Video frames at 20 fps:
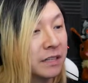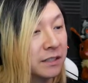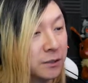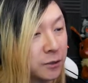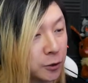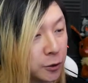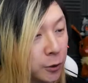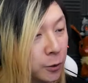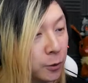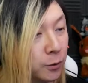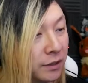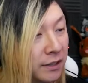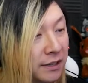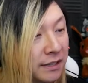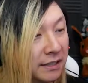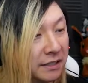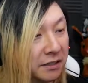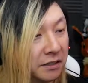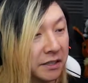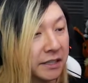Soon,
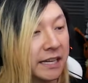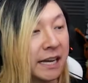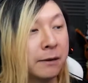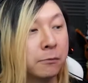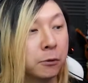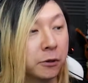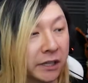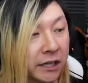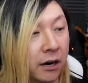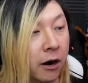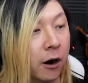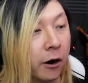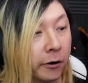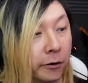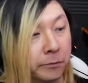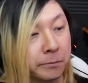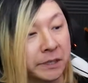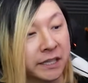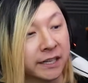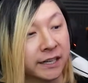the game will get
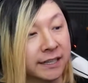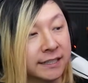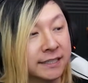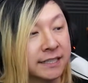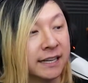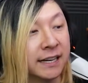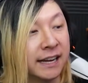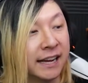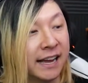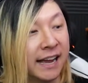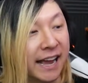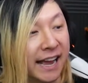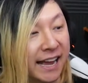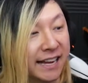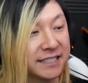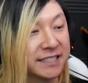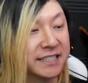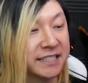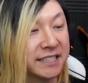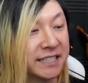harder because,
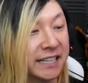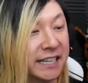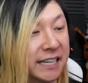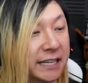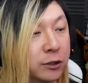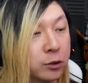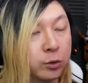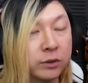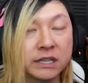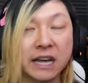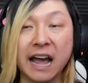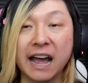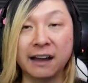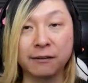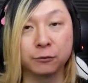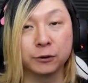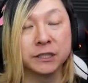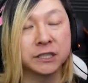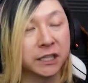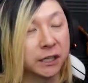as is the case with
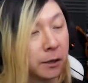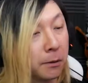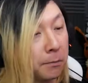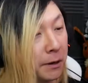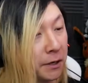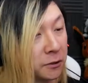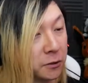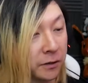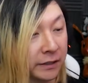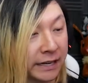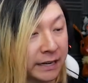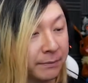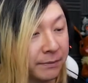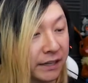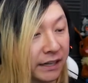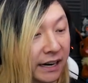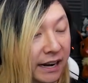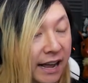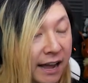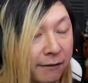every single puzzle game
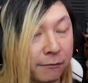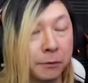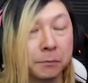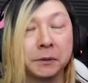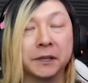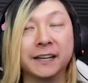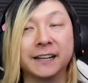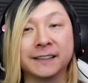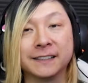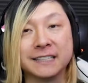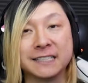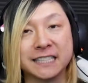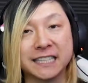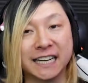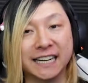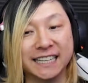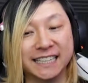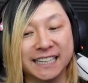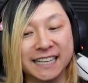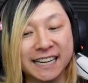that I ever play on this
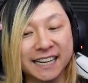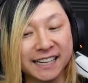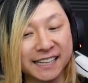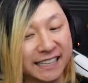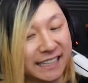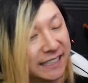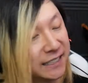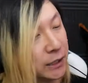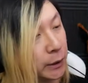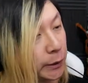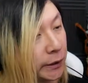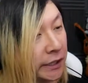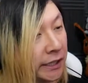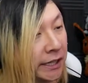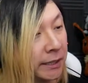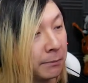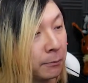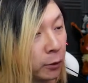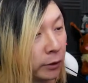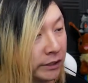site, things are going to
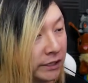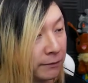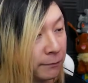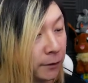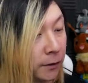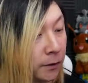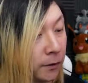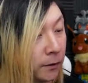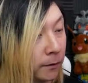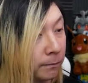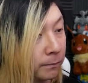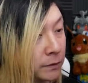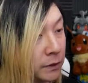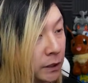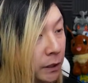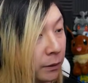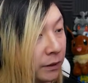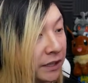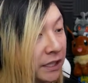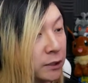get more difficult.
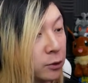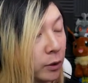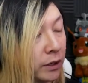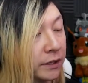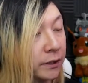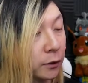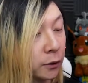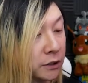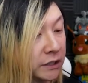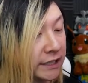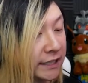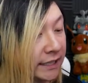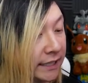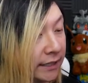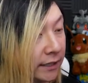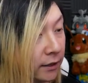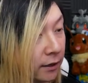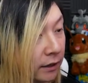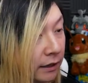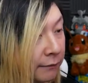So in this one, you'll see
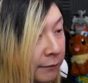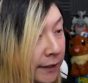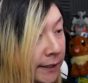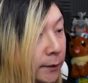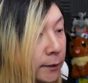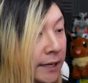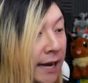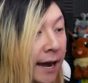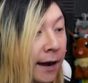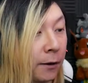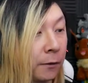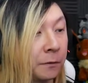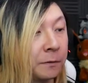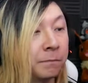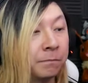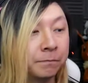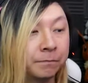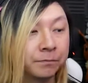here, if I go down,